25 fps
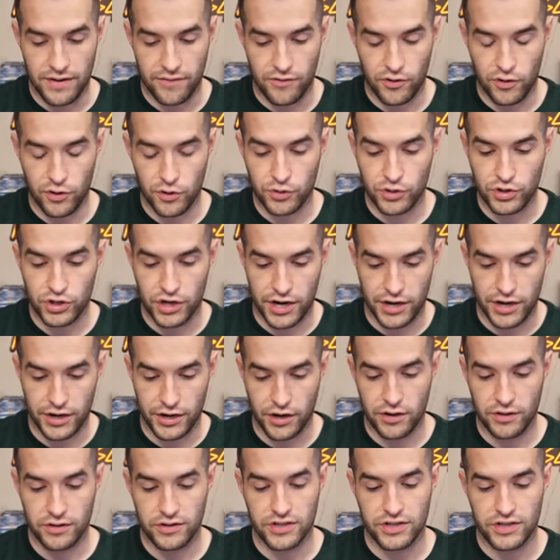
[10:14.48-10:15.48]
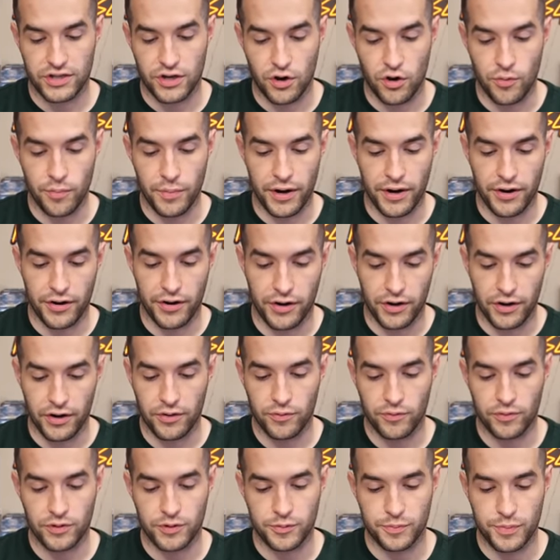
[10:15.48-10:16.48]
We have another Shaker, Skull
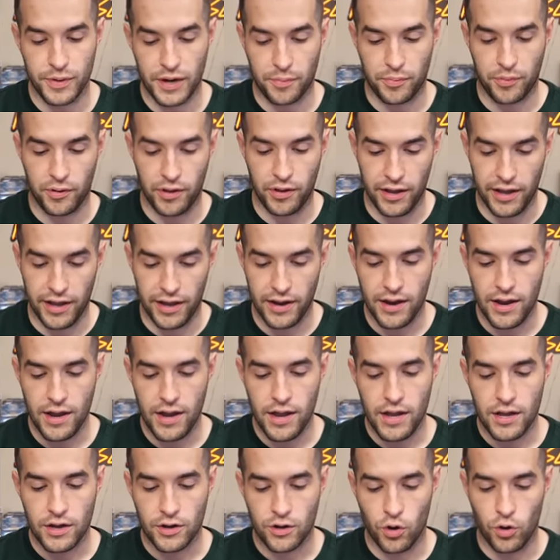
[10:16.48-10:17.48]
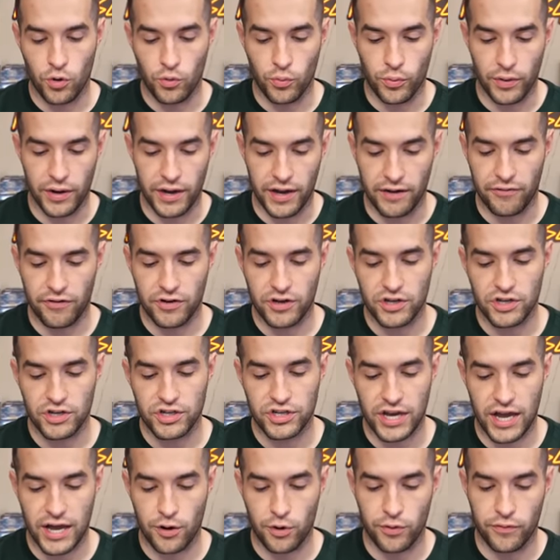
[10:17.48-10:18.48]
Mariner, Respect Play, Cold Wave,
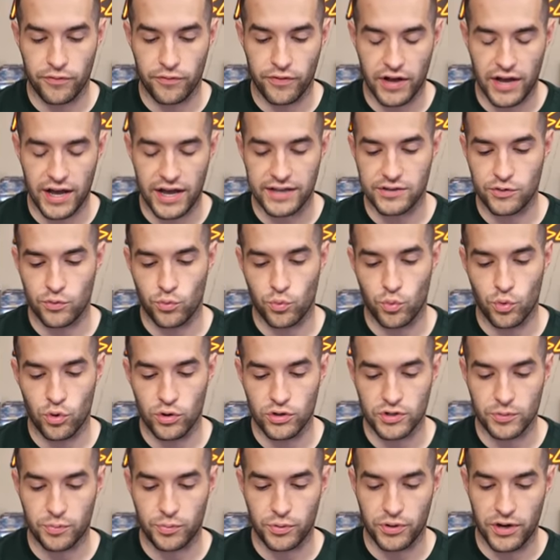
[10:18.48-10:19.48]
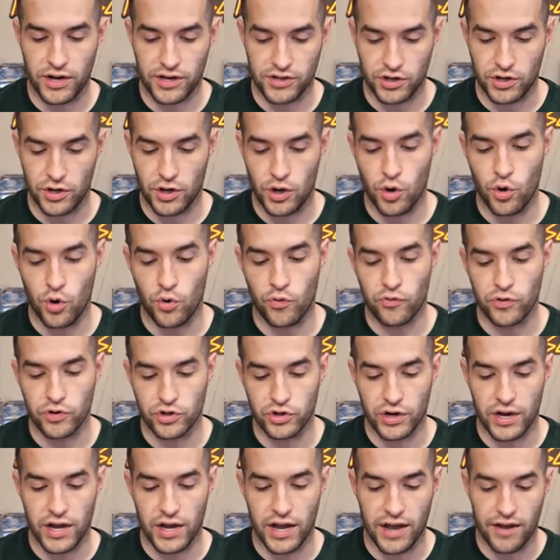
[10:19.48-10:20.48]
Shadow of Eyes, World Suppression,
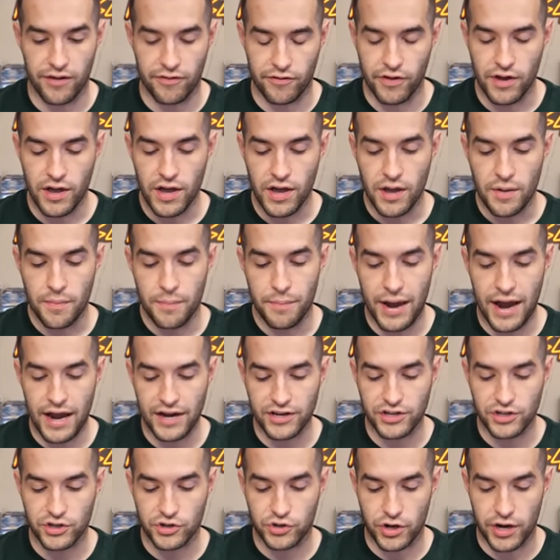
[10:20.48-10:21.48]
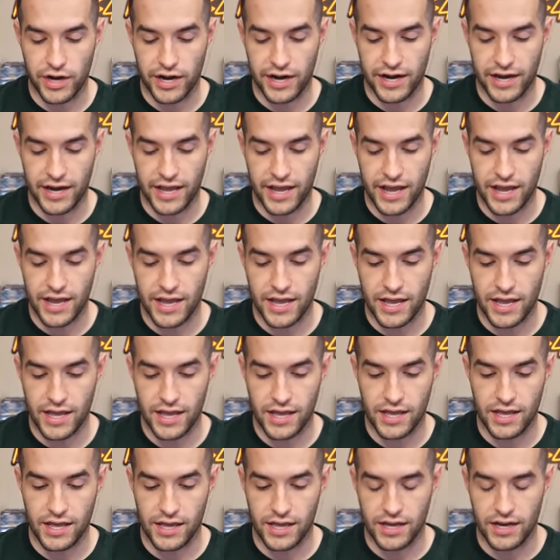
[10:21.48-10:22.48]
Overdrive, Magic Drain,
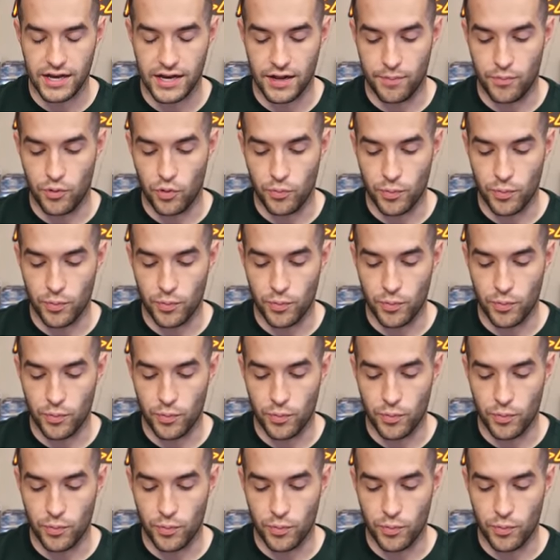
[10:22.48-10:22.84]
and a